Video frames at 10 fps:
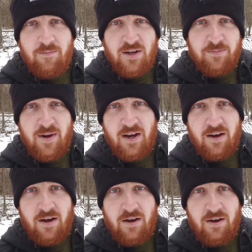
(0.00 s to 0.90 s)
must be
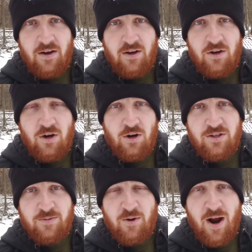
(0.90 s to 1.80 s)
a
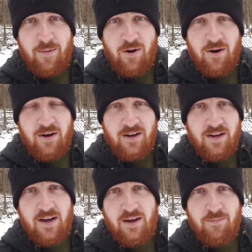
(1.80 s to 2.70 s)
current subscriber
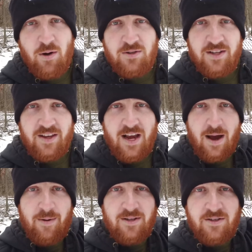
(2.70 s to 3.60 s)
and post in the
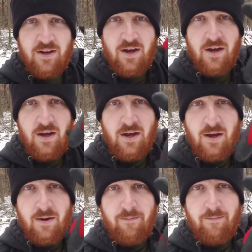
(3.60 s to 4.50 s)
comments
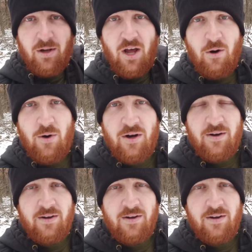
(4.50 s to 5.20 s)
below.